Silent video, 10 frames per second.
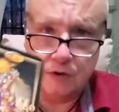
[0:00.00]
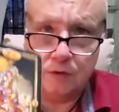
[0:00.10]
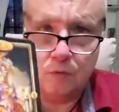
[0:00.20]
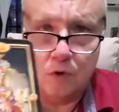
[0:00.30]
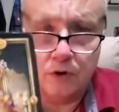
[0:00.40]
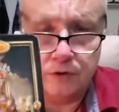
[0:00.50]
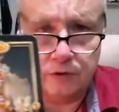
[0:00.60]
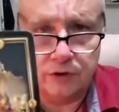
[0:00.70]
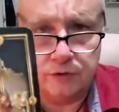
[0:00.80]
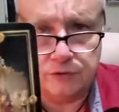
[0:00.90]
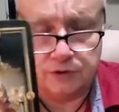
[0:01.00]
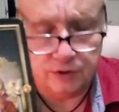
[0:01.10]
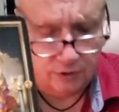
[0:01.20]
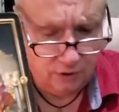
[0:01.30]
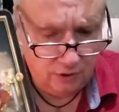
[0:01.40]
water
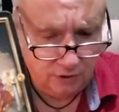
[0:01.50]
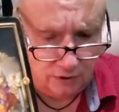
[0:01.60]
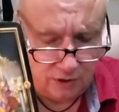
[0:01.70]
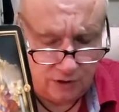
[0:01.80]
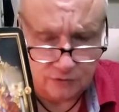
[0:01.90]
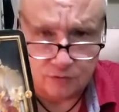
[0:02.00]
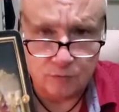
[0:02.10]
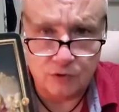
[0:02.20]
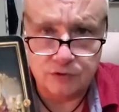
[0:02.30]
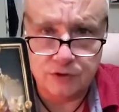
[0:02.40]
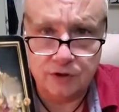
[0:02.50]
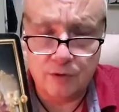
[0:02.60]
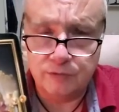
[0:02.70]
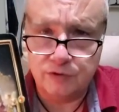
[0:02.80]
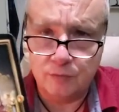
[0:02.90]
energy. Cancer mostly
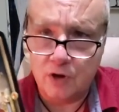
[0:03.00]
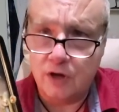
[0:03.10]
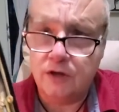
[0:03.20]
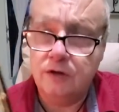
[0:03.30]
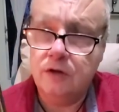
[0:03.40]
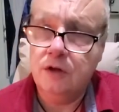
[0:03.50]
comes to mind.